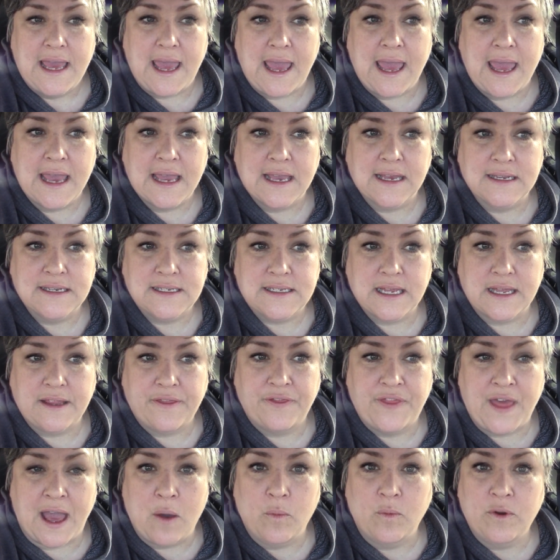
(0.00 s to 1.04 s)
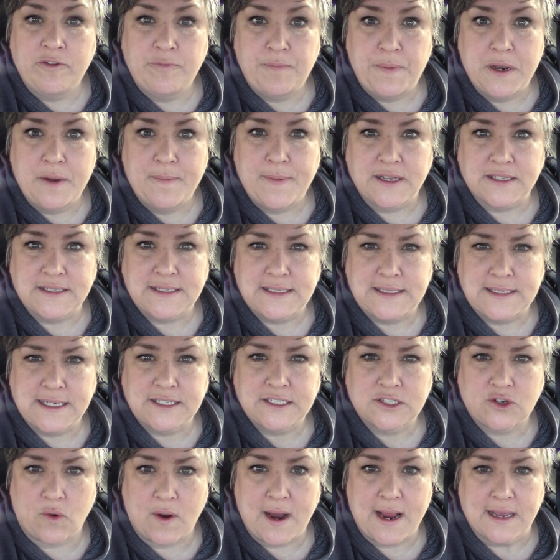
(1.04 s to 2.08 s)
And that would have been about
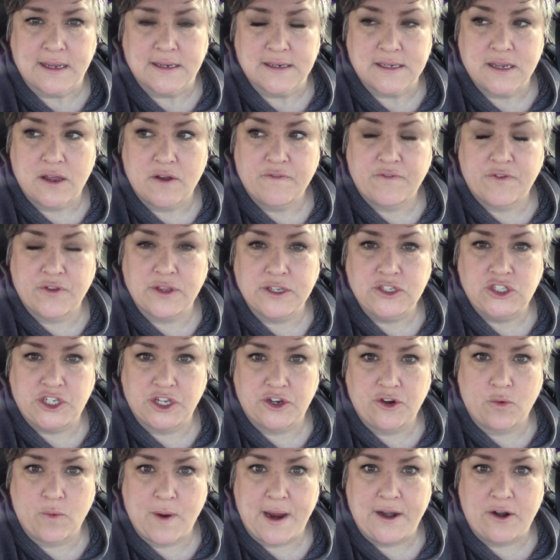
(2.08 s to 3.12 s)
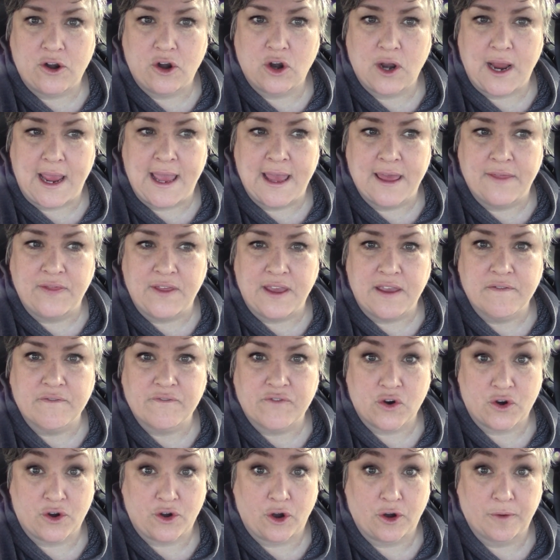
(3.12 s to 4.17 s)
$6,000 for the generator and the
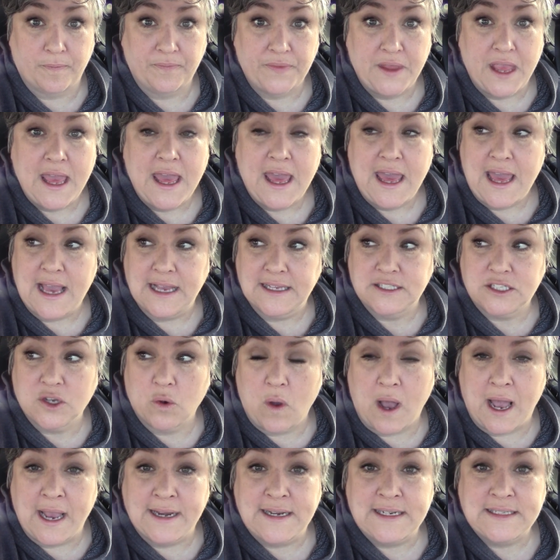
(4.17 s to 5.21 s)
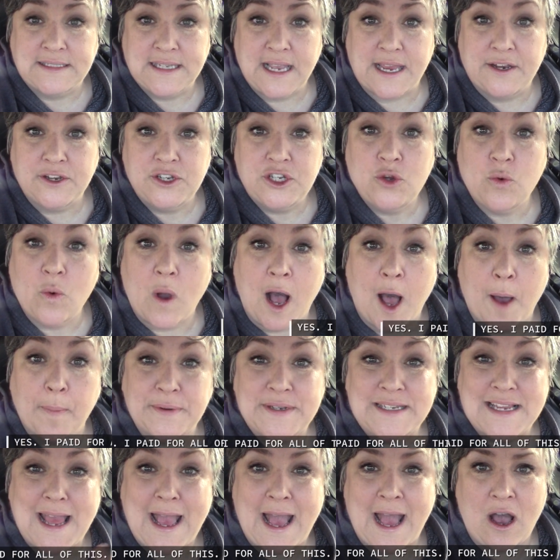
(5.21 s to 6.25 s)
inverter. And so I decided to
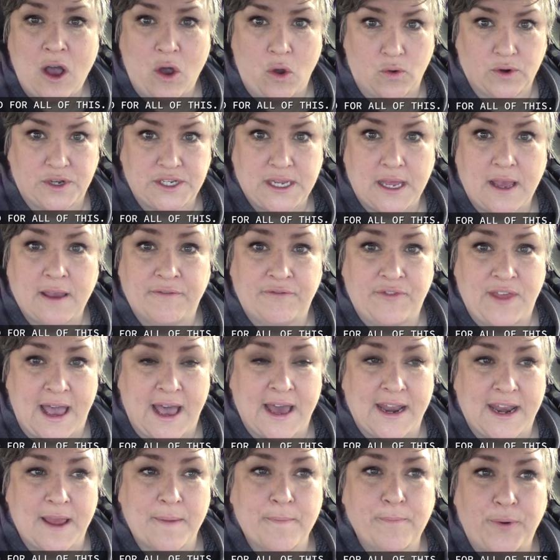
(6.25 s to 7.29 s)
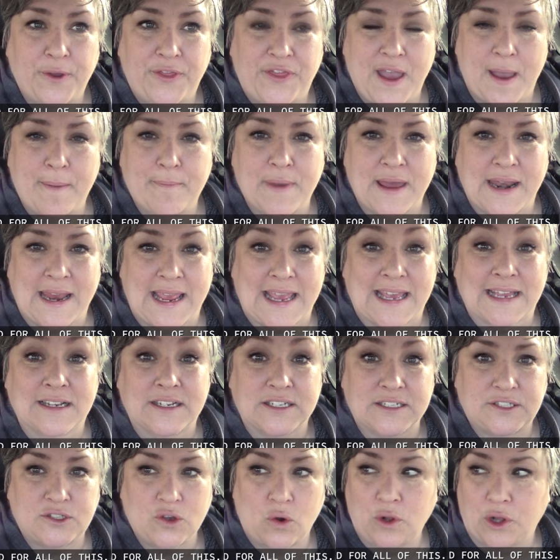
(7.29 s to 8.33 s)
opt out of that and put that money into
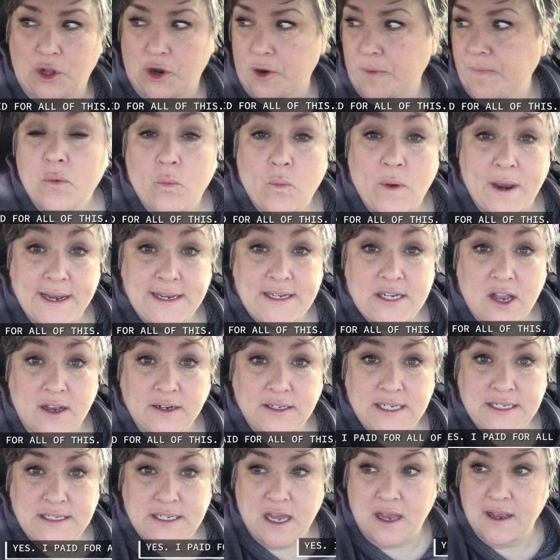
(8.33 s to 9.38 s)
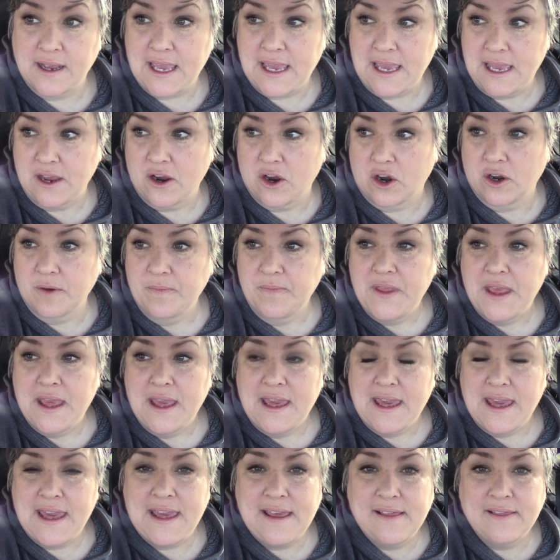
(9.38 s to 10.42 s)
solar. When I talked to Doug here,
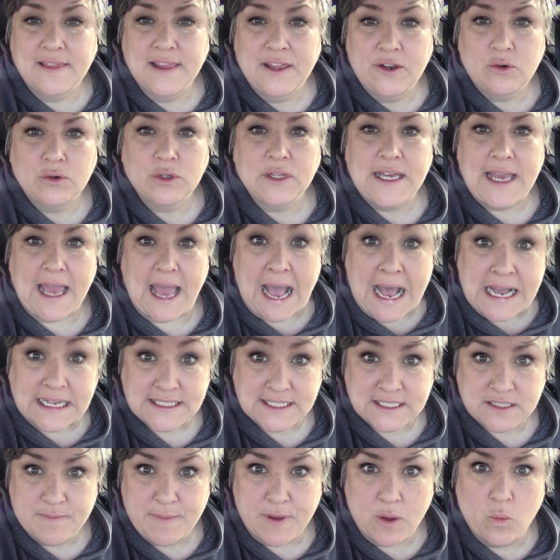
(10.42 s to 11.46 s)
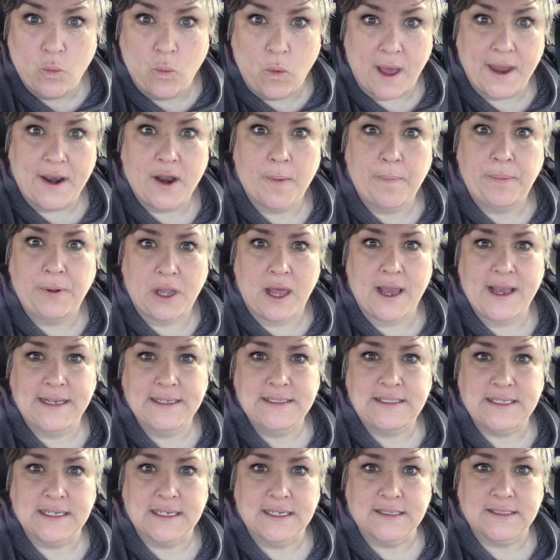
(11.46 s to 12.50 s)
he literally asked me what
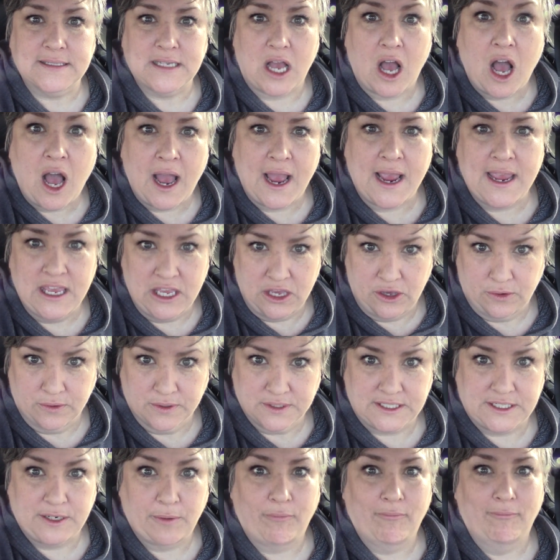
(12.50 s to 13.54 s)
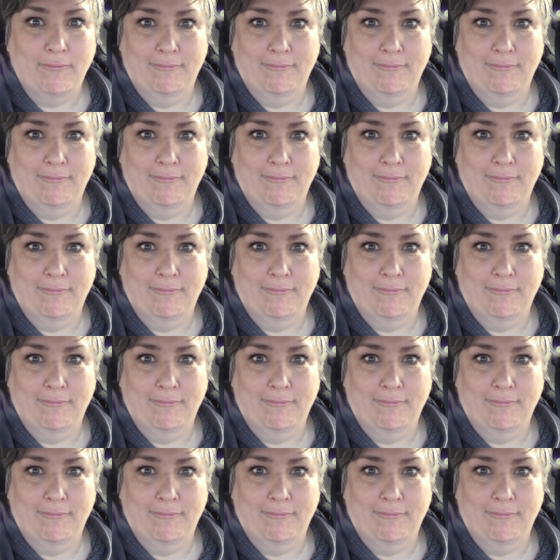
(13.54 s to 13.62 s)
appliances I used,